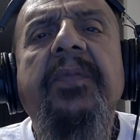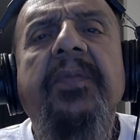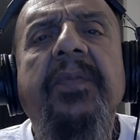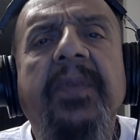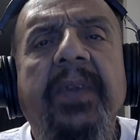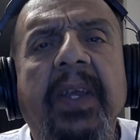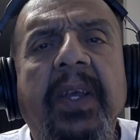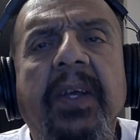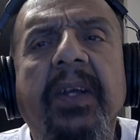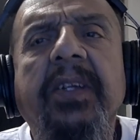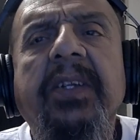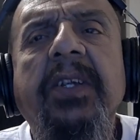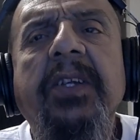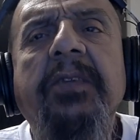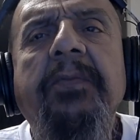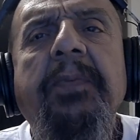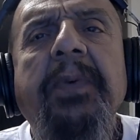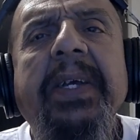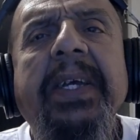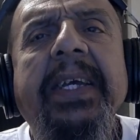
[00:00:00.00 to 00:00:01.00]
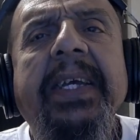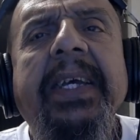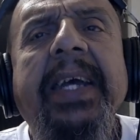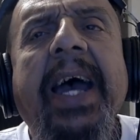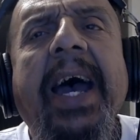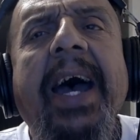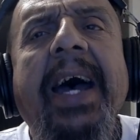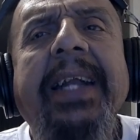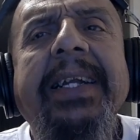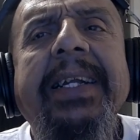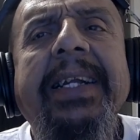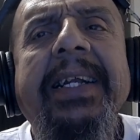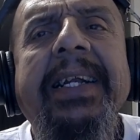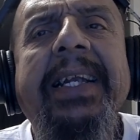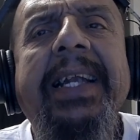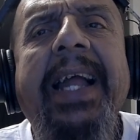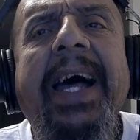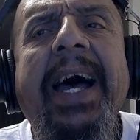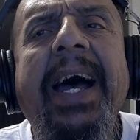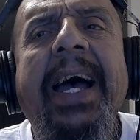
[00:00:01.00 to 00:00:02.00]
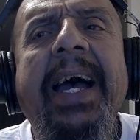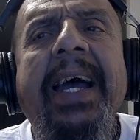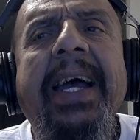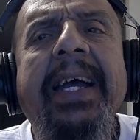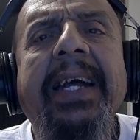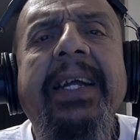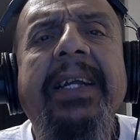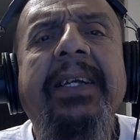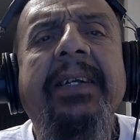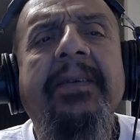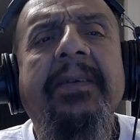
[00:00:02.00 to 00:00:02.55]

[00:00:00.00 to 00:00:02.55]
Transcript: Could this be out of line?